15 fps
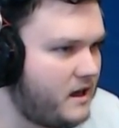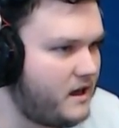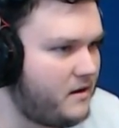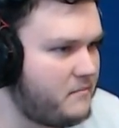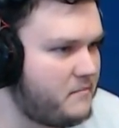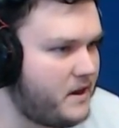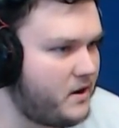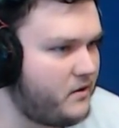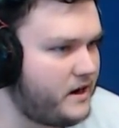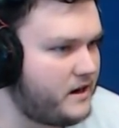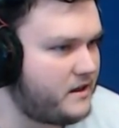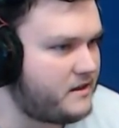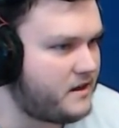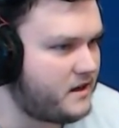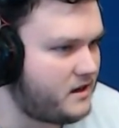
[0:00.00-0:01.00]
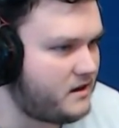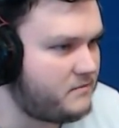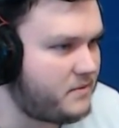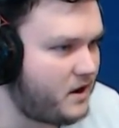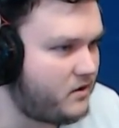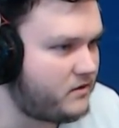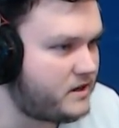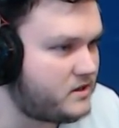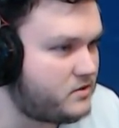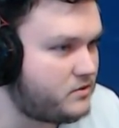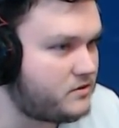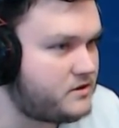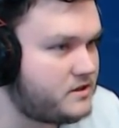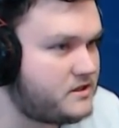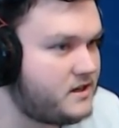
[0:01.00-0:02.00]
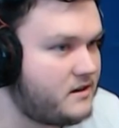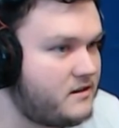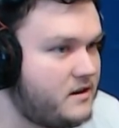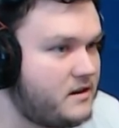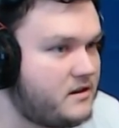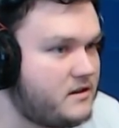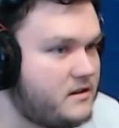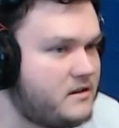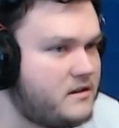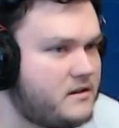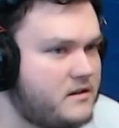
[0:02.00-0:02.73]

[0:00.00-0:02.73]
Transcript: Uh, melt anything by holding torches down. Probs